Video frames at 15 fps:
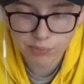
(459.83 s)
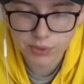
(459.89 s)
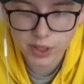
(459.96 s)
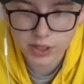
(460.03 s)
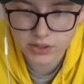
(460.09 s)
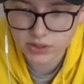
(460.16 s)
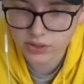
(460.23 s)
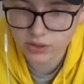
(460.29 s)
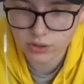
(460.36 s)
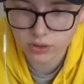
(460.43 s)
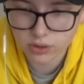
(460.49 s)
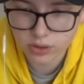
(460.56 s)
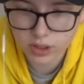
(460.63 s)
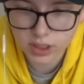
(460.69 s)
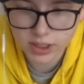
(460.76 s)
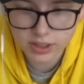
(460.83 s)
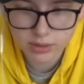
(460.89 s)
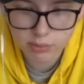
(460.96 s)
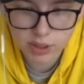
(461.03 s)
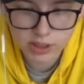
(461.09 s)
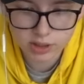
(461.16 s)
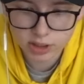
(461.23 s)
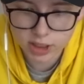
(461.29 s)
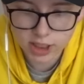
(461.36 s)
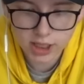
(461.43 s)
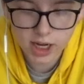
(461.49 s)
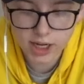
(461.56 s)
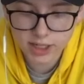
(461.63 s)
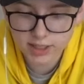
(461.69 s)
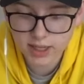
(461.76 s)
That's just, it's amazing, and
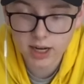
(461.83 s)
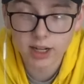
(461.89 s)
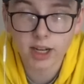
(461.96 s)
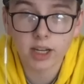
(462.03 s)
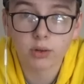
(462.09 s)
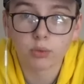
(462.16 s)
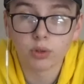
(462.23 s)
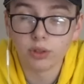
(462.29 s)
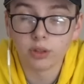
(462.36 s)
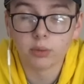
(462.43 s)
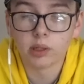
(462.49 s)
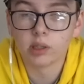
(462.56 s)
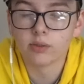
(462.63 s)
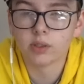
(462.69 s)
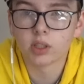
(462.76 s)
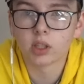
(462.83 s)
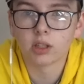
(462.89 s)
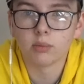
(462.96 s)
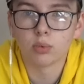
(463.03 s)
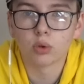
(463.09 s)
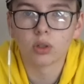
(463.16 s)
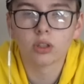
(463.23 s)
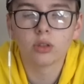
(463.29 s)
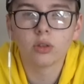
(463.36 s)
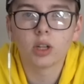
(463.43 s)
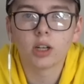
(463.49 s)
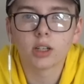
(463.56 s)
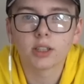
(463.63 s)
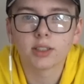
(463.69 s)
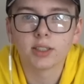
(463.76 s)
that gets out of hand really quick if it's on the board too
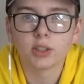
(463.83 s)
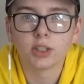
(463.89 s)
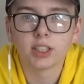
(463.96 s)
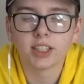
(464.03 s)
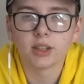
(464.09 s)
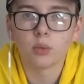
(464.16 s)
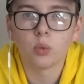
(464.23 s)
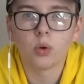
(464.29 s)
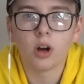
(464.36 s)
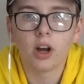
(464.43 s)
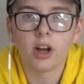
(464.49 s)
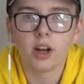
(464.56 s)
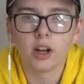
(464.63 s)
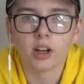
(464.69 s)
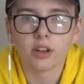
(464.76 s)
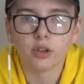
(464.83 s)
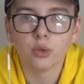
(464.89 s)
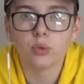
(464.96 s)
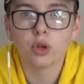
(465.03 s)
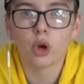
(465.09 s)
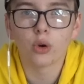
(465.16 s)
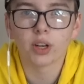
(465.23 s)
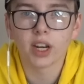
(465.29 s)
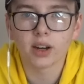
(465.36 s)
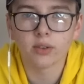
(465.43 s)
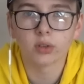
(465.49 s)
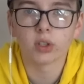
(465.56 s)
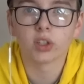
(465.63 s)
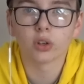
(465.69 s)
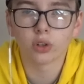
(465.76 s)
long, because you're getting a new token
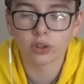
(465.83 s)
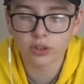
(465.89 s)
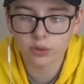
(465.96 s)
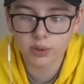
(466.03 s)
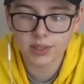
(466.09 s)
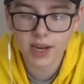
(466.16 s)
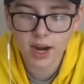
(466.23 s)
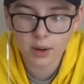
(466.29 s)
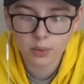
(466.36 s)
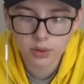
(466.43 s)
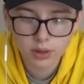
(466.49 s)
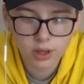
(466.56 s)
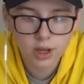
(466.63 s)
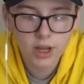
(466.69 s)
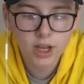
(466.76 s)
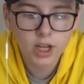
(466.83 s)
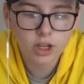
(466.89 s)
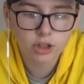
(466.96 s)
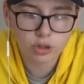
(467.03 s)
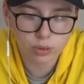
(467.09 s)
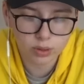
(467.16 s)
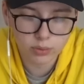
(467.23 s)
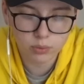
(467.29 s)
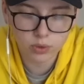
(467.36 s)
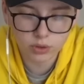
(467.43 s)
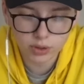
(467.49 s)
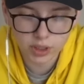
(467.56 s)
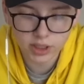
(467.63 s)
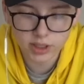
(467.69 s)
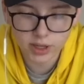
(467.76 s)
every turn to attack with, so it
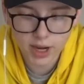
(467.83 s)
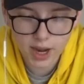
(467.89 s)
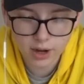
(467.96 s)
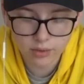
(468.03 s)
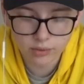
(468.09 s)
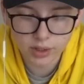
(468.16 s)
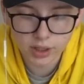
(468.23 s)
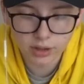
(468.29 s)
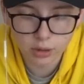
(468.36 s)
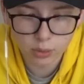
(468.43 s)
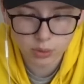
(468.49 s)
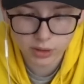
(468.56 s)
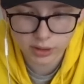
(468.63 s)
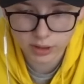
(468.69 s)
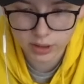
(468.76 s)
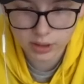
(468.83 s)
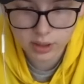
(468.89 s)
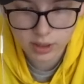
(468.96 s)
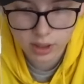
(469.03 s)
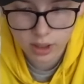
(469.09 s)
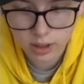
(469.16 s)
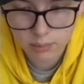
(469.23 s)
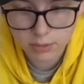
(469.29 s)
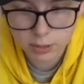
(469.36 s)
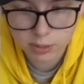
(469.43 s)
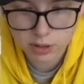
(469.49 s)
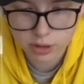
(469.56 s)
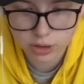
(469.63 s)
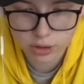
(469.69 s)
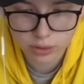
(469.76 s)
really can get out of hand quickly,
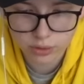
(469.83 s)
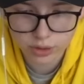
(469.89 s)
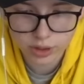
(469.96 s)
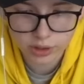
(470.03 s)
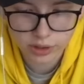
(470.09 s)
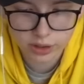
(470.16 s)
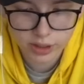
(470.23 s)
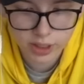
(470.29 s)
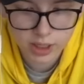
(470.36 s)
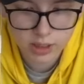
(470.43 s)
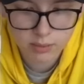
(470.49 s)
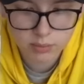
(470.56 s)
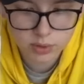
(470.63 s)
especially early on in the game.